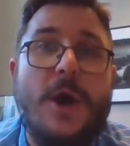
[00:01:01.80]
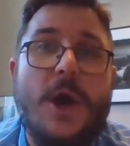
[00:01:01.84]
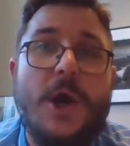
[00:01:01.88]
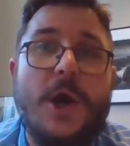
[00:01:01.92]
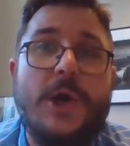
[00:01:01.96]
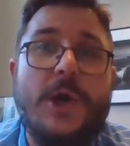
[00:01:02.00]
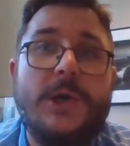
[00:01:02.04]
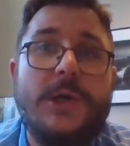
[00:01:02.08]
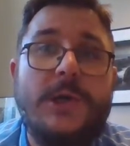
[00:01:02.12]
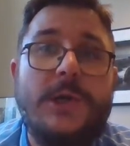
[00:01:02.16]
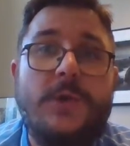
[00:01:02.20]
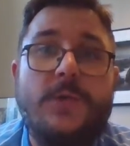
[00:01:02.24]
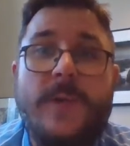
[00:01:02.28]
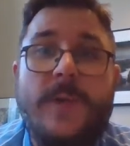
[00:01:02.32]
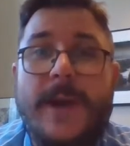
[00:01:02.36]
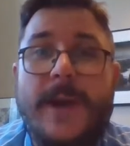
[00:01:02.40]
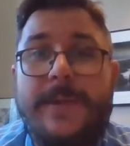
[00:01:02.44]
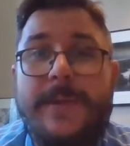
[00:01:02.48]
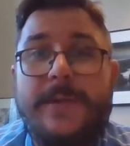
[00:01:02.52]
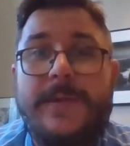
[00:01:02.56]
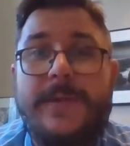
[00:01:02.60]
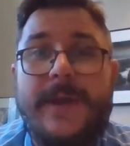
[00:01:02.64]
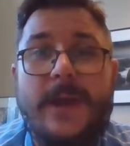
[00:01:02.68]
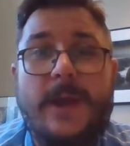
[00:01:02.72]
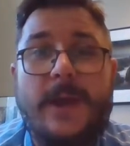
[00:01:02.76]
argue
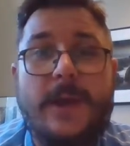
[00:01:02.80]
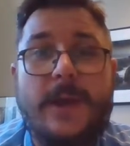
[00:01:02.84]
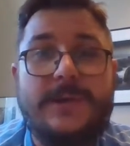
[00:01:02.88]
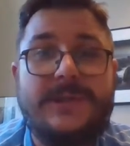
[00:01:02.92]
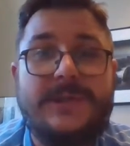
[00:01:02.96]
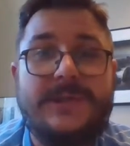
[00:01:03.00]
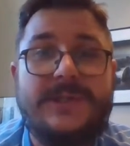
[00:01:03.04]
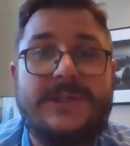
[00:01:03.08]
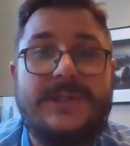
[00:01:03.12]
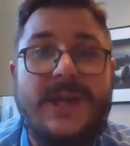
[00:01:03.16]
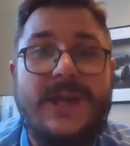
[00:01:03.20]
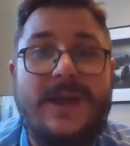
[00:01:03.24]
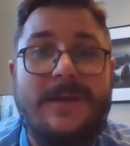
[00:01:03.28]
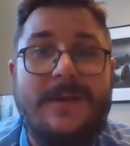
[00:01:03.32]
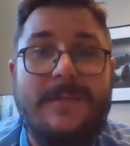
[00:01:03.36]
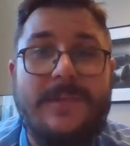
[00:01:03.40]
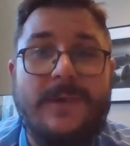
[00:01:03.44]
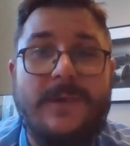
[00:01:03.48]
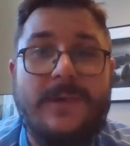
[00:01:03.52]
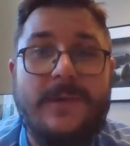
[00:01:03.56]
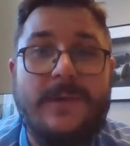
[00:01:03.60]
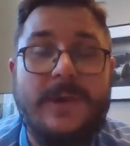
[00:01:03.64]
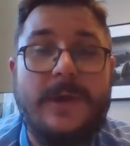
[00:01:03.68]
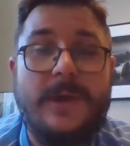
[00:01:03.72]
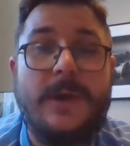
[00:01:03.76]
whether they are
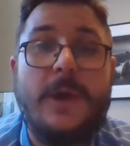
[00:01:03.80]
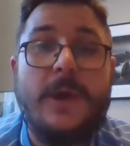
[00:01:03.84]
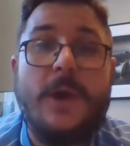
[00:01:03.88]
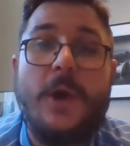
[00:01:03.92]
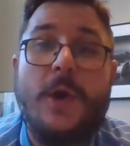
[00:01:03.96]
sustainable,